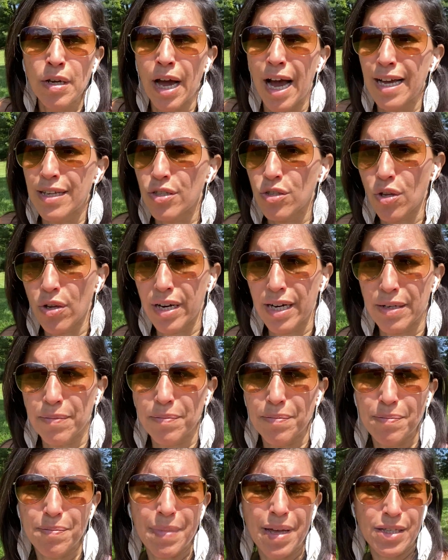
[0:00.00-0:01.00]
I started
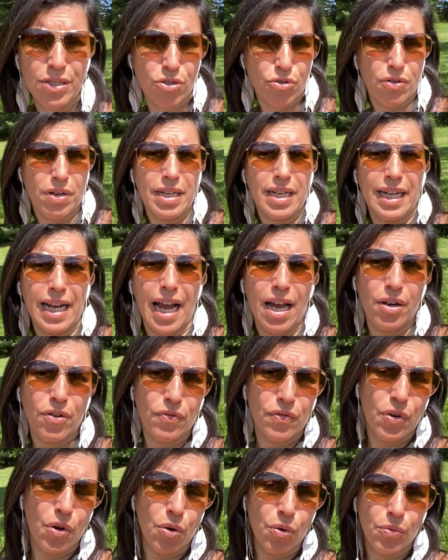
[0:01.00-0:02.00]
menstruating out
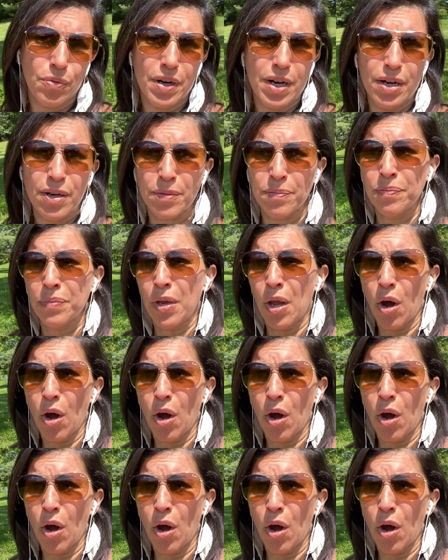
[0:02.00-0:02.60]
of nowhere.